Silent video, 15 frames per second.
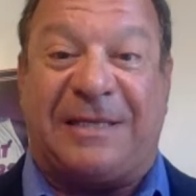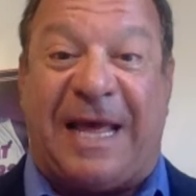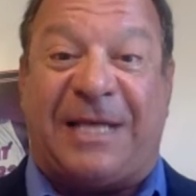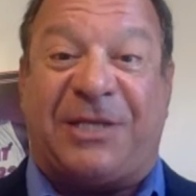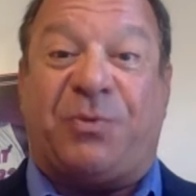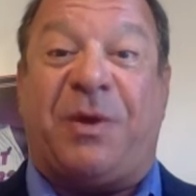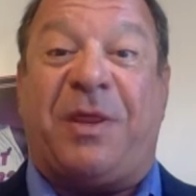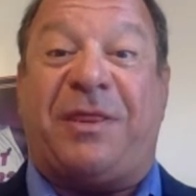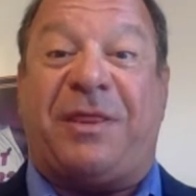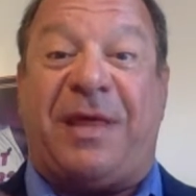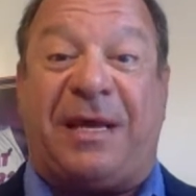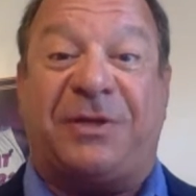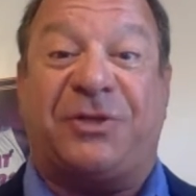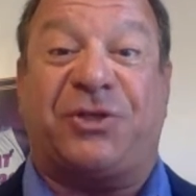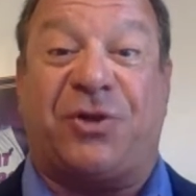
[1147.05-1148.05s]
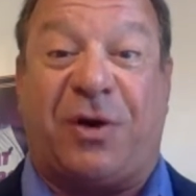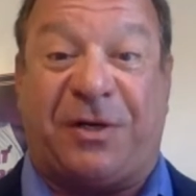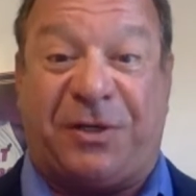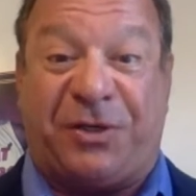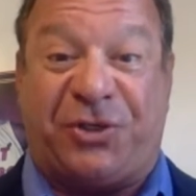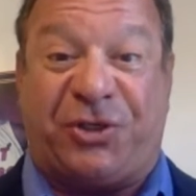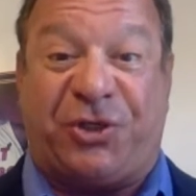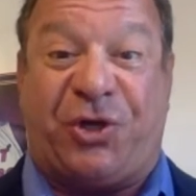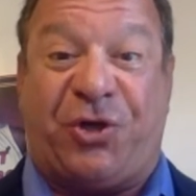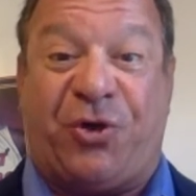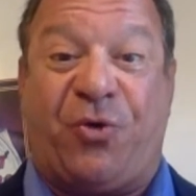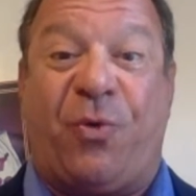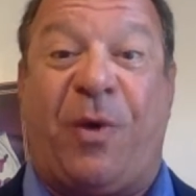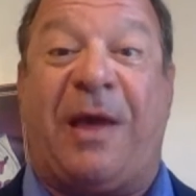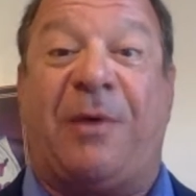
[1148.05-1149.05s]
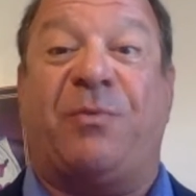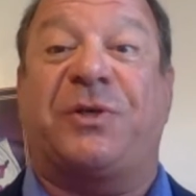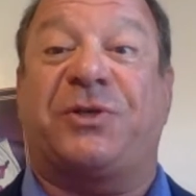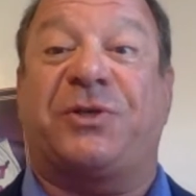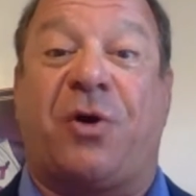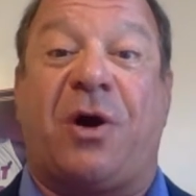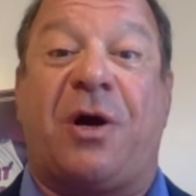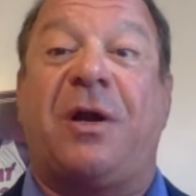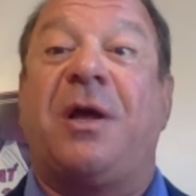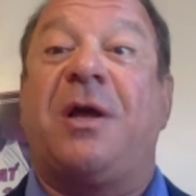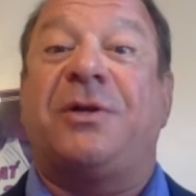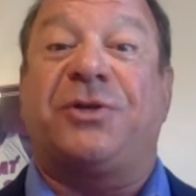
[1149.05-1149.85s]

that's when things start to skew and we start